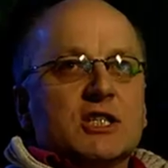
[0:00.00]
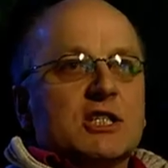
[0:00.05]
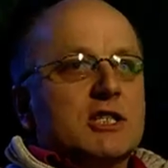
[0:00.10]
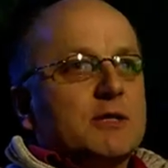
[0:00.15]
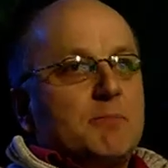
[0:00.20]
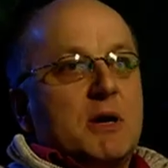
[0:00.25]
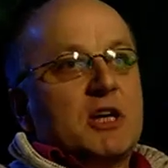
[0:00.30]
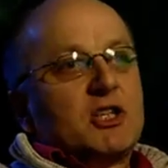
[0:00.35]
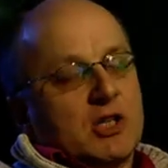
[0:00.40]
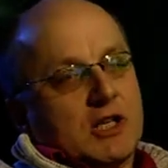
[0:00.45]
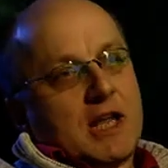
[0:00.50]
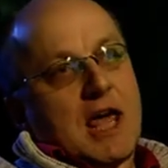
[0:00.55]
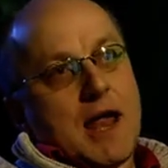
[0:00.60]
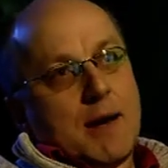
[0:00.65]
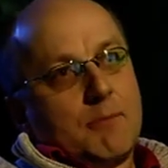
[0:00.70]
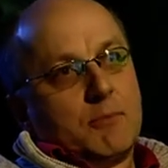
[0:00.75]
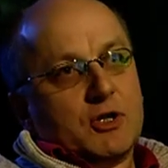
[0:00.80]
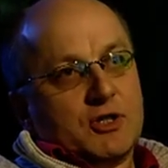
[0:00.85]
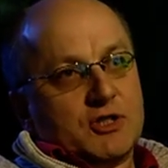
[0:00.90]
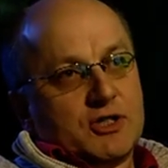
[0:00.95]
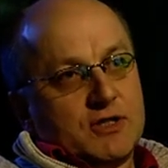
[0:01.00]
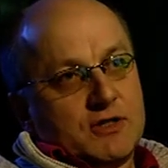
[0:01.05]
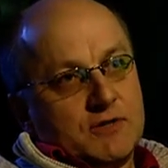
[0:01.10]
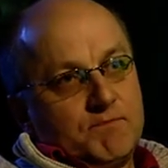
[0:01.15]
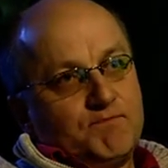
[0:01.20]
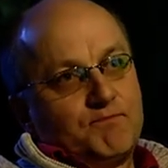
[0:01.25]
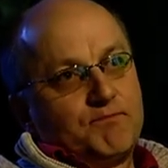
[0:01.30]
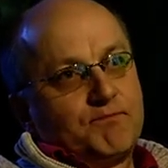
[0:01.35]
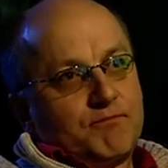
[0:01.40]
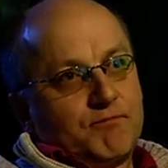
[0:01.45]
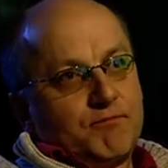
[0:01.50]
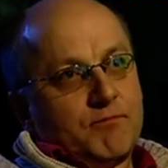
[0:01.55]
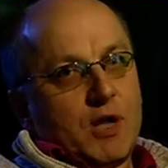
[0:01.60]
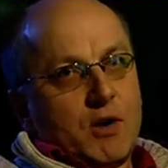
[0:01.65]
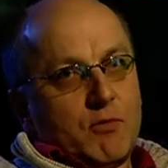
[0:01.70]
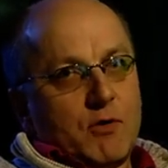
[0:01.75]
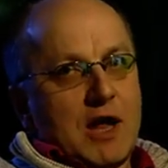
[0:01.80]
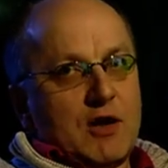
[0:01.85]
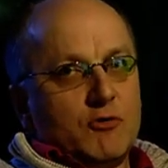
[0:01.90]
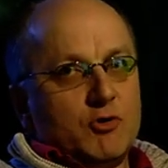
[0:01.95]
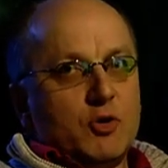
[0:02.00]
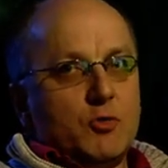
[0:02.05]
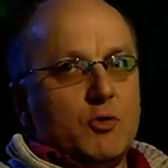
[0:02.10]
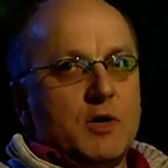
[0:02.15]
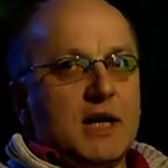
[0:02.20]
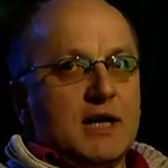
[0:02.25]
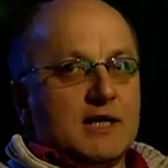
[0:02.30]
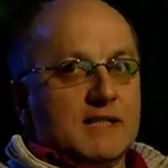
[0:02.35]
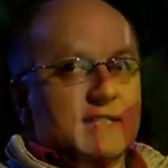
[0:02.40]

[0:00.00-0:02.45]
special cameras around you. We had